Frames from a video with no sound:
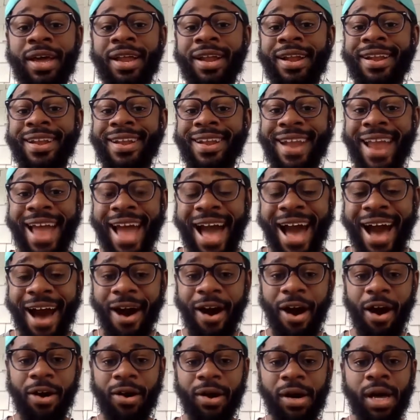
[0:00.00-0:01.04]

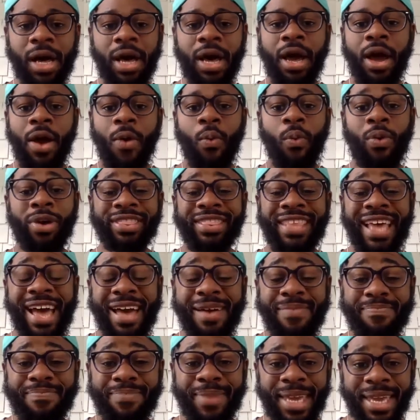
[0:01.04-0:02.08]
Now, what
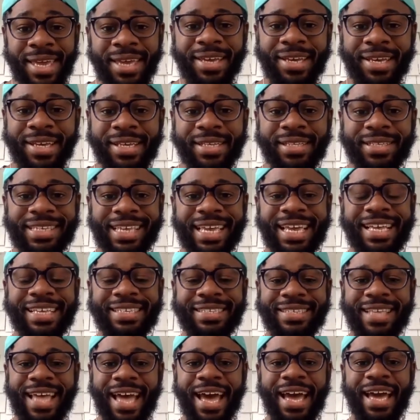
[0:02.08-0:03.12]
that means
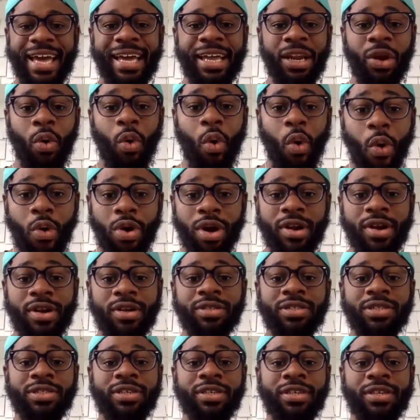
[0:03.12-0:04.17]
is that in order
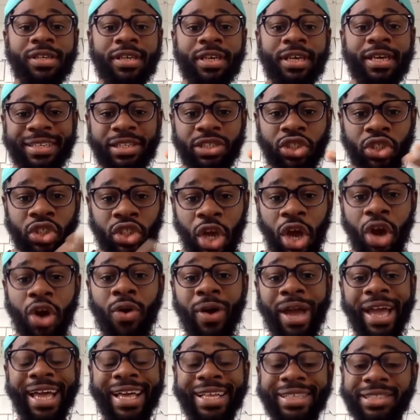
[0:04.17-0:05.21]
to
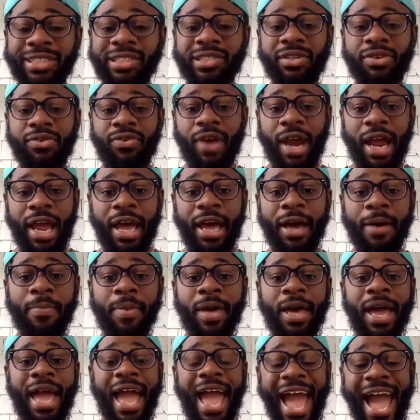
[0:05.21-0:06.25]
show
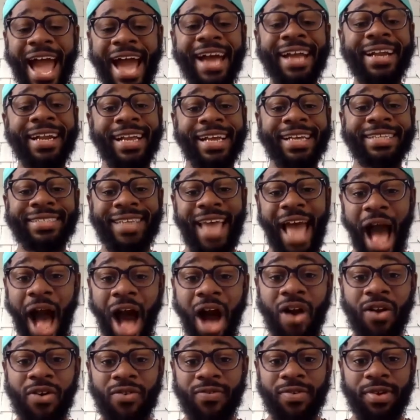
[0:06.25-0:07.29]
Instagram and its
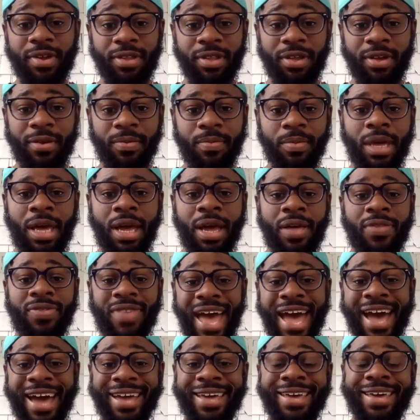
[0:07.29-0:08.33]
algorithm
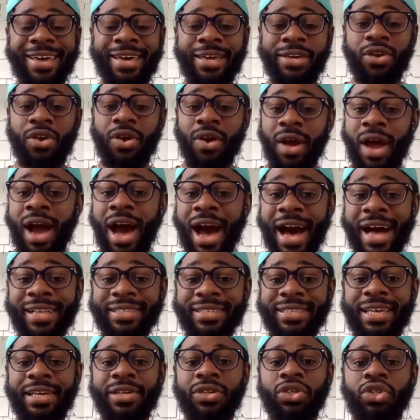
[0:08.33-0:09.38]
that your
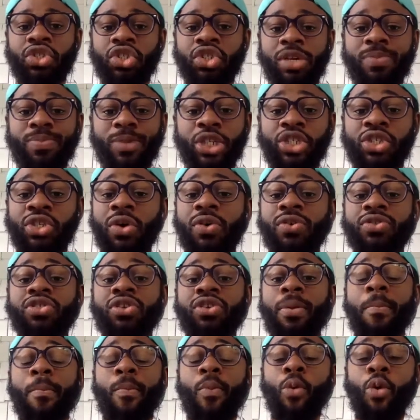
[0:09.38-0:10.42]
content should be shown
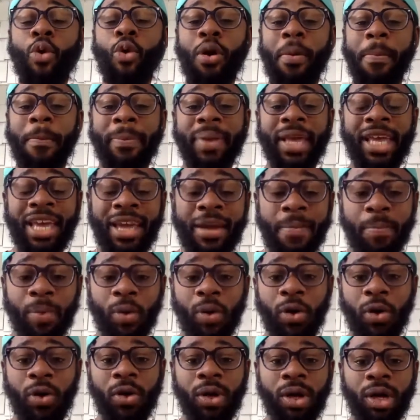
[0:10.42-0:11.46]
to more
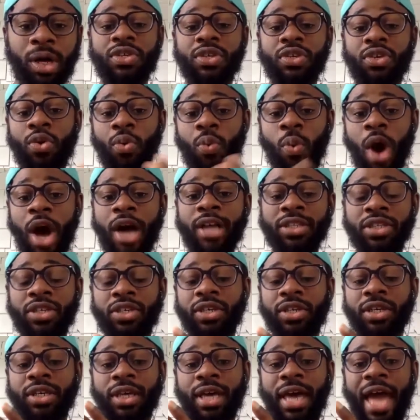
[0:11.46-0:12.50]
people, you want
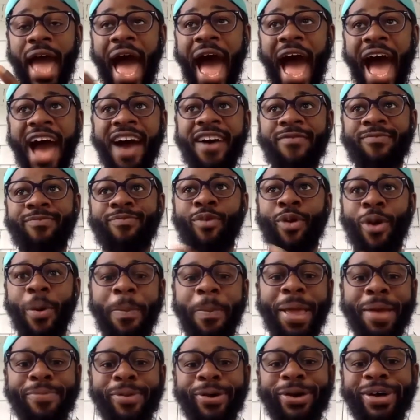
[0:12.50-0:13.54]
to have more
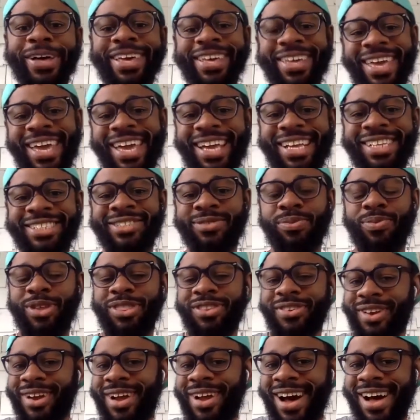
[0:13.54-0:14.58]
people engage with
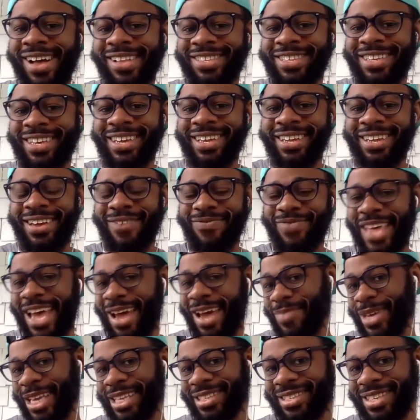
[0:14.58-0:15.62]
your content, if
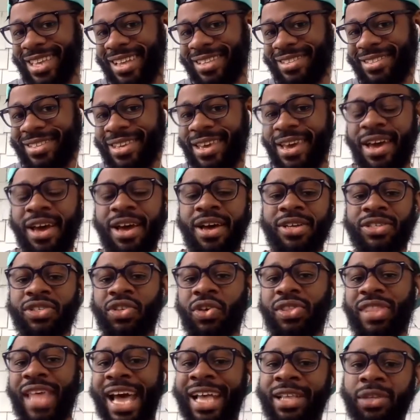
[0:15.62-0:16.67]
that makes sense.
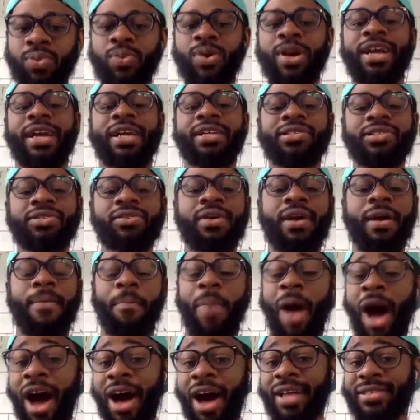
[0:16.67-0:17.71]
So that's where Instagram
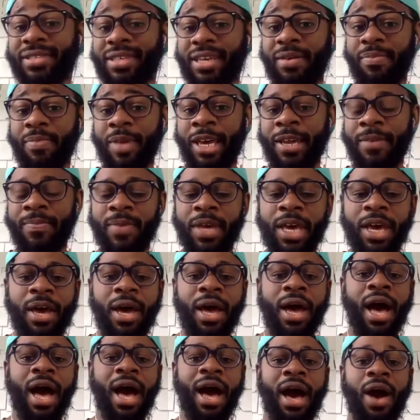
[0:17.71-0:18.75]
pods come in.
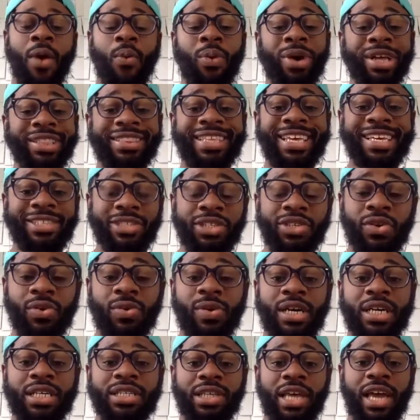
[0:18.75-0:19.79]
What they do
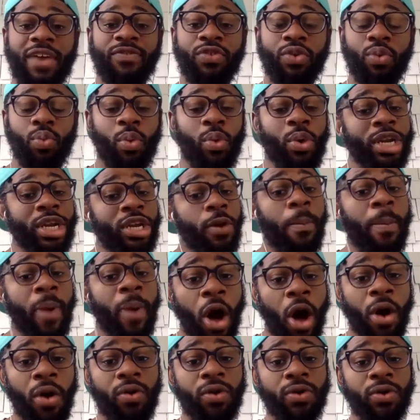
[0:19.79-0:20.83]
is when you
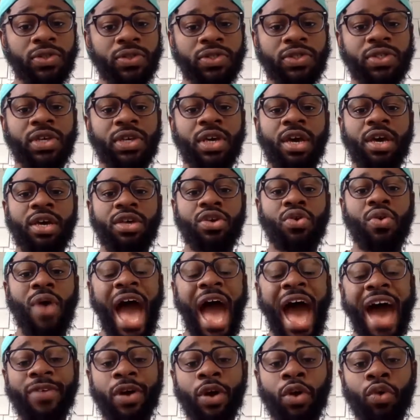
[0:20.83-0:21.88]
post, you
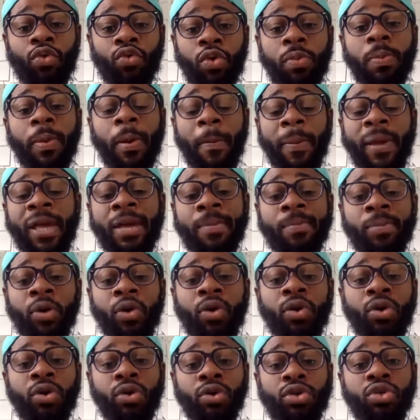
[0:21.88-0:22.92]
have a group of
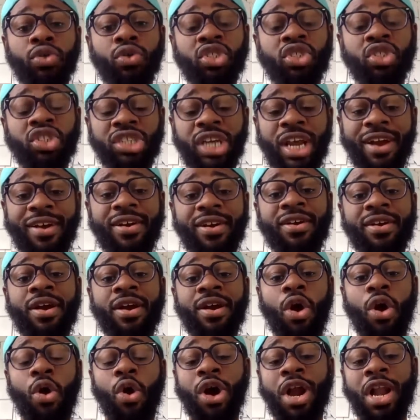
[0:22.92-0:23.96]
people who you
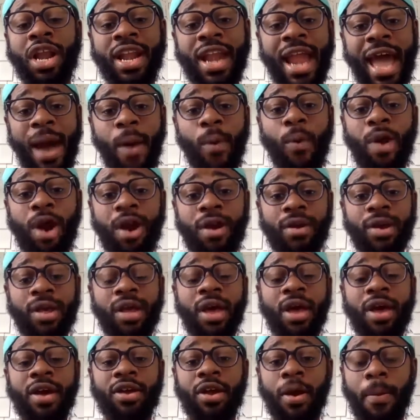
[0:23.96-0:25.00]
share or network
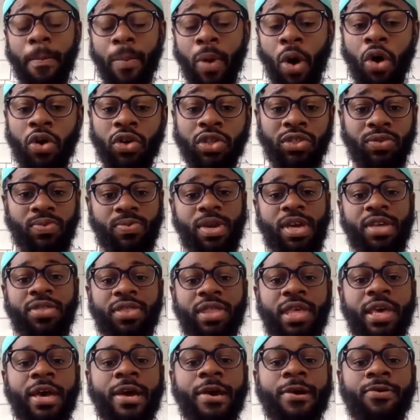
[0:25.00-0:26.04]
your post with,
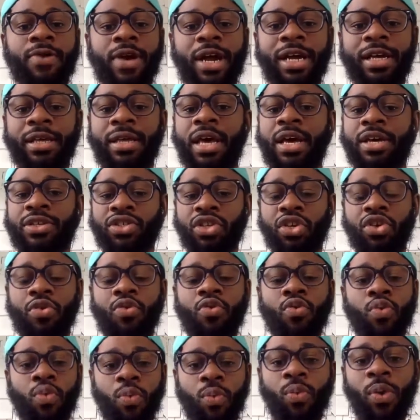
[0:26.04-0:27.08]
right?
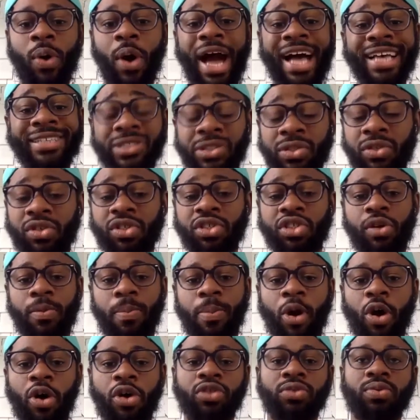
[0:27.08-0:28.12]
So as soon as you
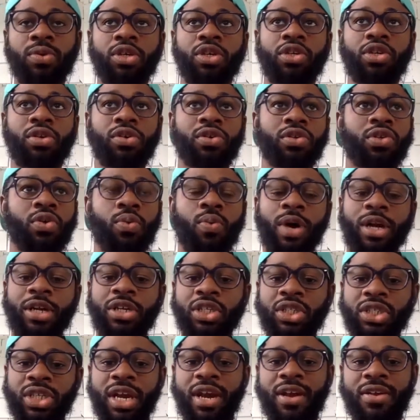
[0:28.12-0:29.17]
post, what you do is you want to
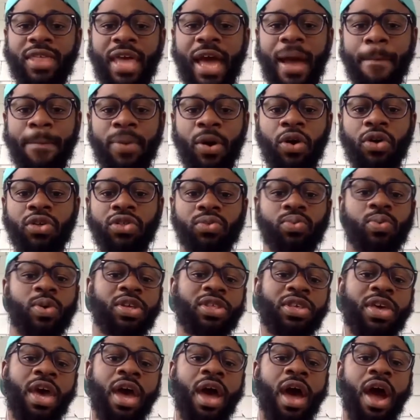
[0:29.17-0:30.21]
share that post
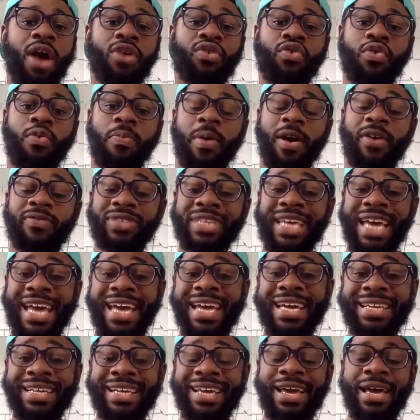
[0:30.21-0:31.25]
with a group of
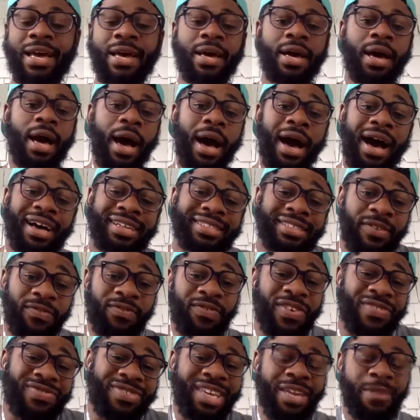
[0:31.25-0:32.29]
10 to
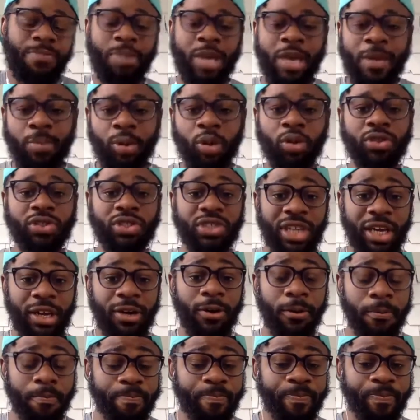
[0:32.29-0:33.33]
15 people or
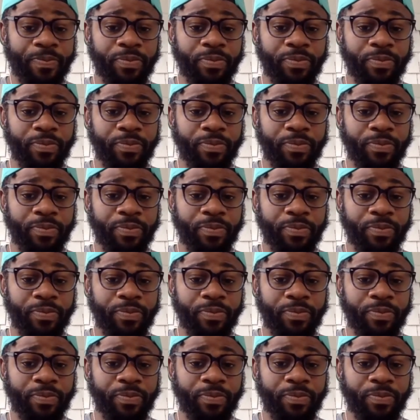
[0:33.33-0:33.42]
so.